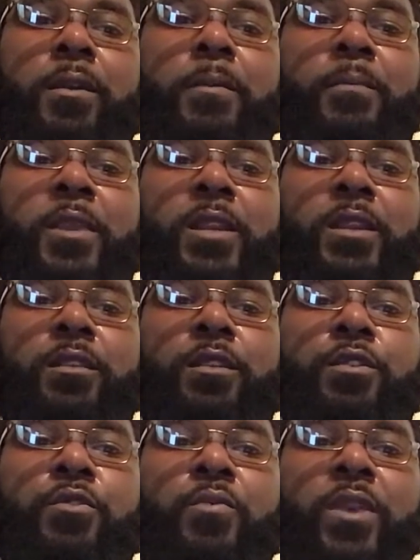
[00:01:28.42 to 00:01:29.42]
meaning the
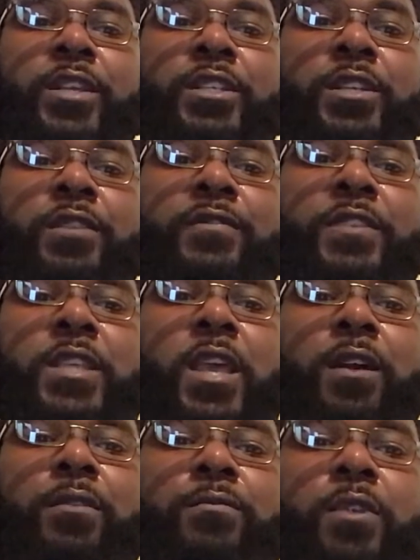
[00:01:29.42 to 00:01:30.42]
direction of
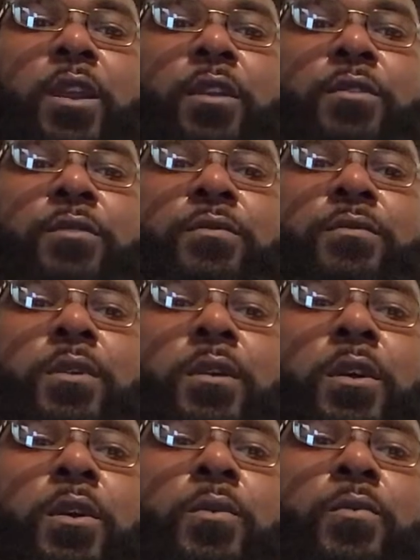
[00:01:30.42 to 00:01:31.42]
sound heard
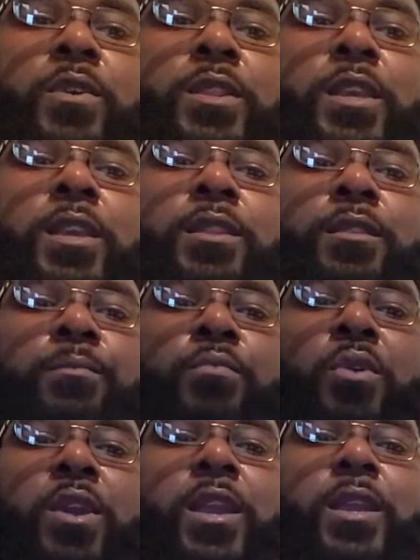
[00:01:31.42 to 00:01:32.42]
within the
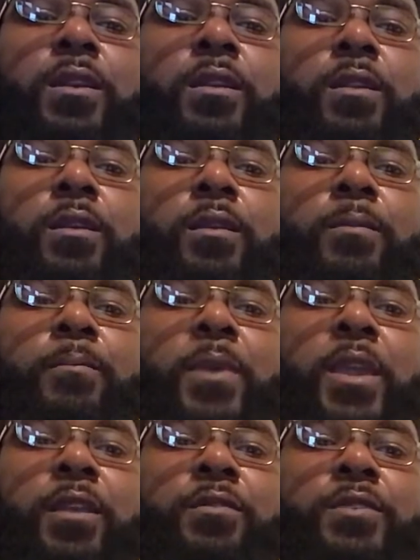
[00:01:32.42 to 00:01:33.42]
brain
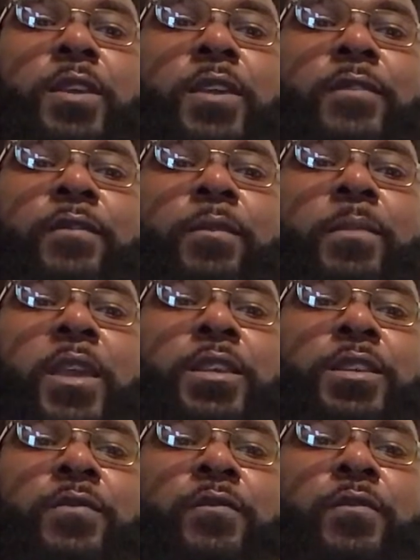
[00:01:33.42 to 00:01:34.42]
compares
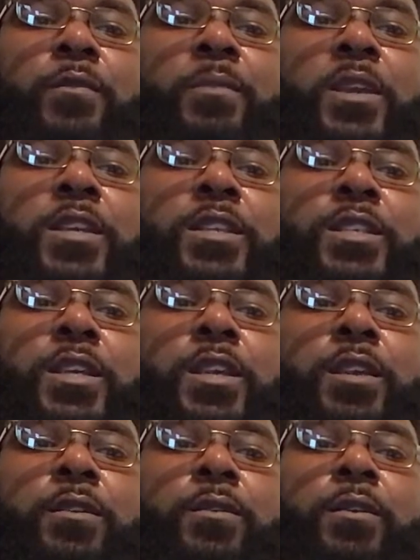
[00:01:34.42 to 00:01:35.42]
information from each
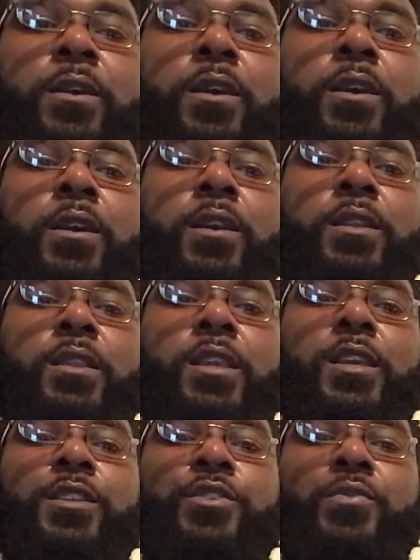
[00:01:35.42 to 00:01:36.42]
ear and
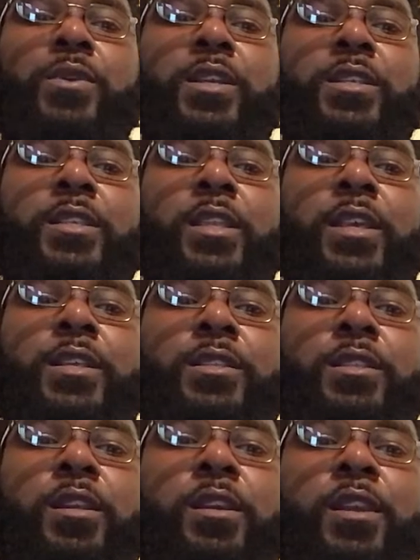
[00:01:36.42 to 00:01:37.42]
then translates
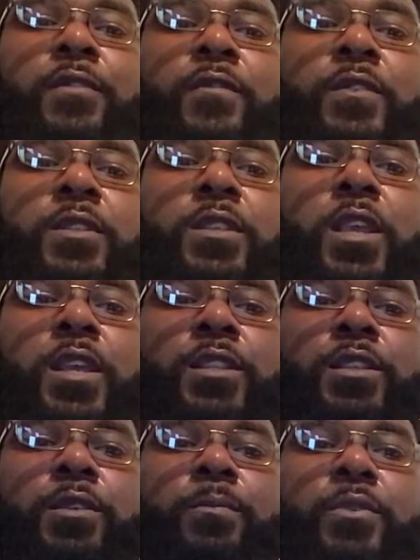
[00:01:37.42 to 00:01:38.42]
the difference
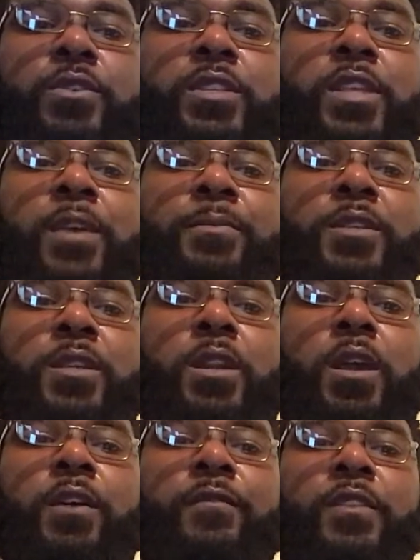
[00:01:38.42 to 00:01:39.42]
into perception
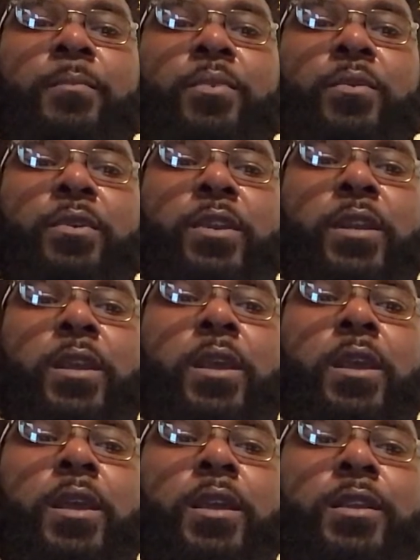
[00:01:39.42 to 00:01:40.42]
of the point
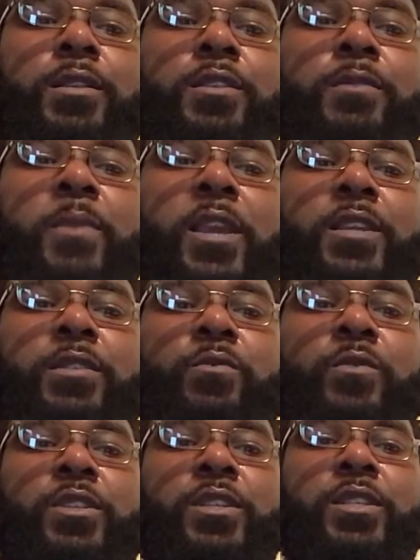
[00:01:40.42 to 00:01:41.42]
in space
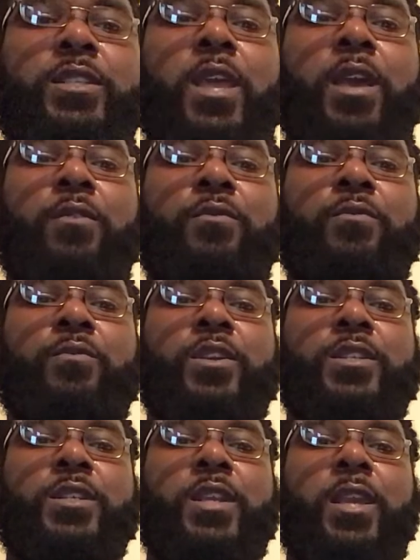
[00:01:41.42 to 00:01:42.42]
which a sound
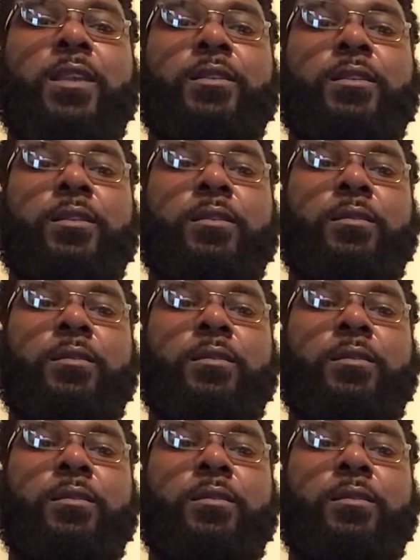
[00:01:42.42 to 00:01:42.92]
originates.